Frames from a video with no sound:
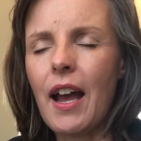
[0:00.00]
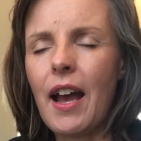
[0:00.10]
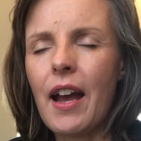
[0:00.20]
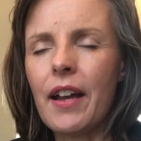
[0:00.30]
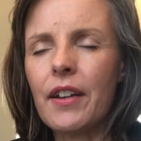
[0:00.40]

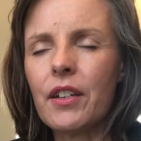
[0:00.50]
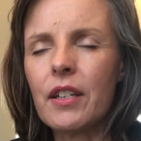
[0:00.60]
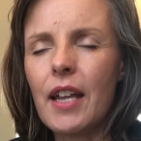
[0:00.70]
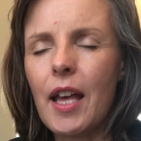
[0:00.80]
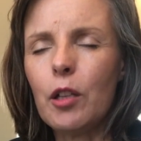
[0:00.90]
and
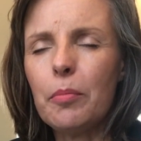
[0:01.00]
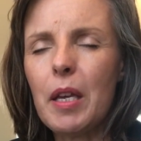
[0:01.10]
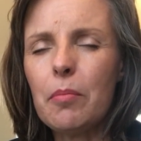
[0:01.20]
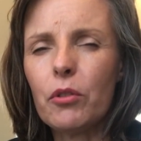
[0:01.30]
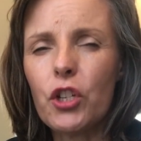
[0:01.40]
help
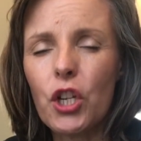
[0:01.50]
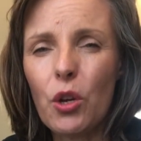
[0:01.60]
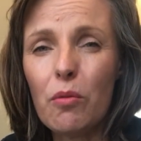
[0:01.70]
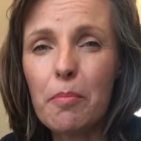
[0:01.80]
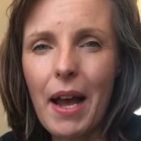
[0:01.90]
people
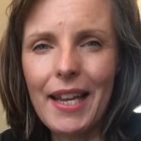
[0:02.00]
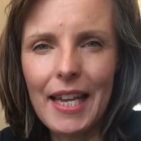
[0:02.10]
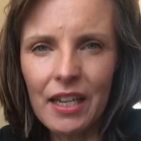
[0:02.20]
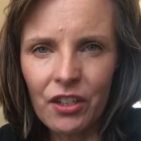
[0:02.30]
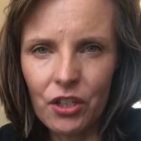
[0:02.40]
tune back
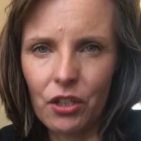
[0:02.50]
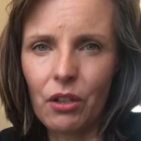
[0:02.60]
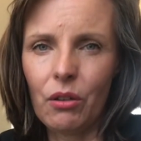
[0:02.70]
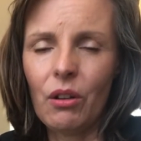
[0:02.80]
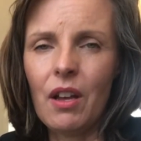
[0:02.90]

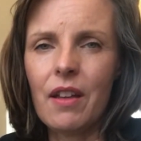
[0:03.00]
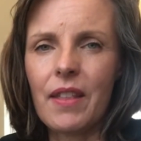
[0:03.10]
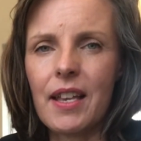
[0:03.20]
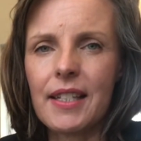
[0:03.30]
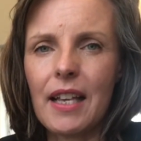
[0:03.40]
into
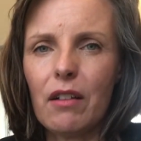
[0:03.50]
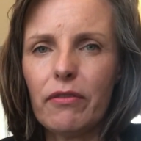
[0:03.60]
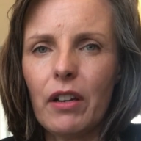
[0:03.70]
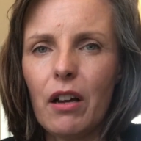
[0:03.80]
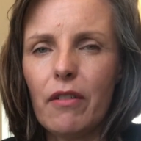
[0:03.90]
their
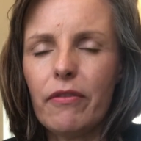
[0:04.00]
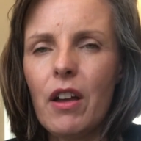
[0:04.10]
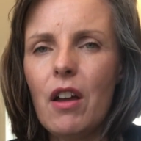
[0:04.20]
self-love,